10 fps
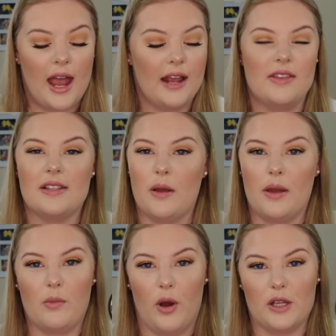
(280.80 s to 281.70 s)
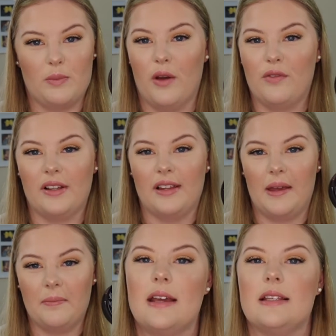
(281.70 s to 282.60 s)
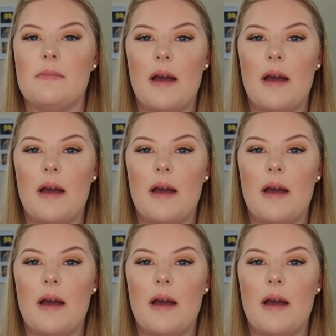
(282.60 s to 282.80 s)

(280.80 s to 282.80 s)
and this works perfectly. Next up,